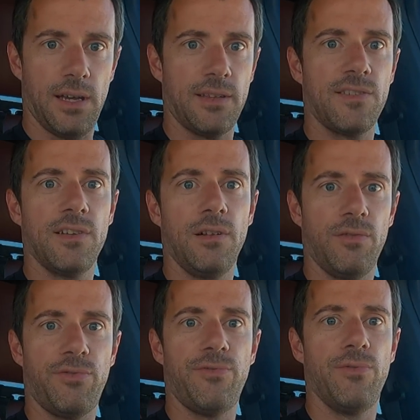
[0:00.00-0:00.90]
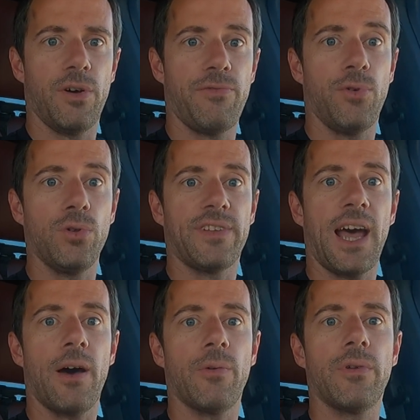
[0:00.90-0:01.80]
it's still a full
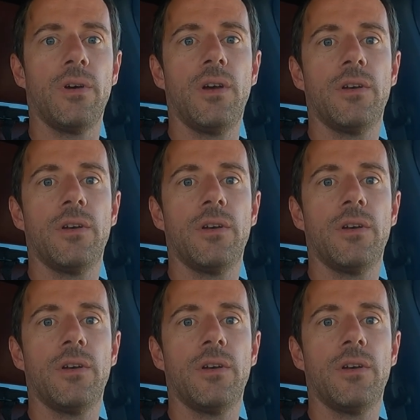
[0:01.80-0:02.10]
town.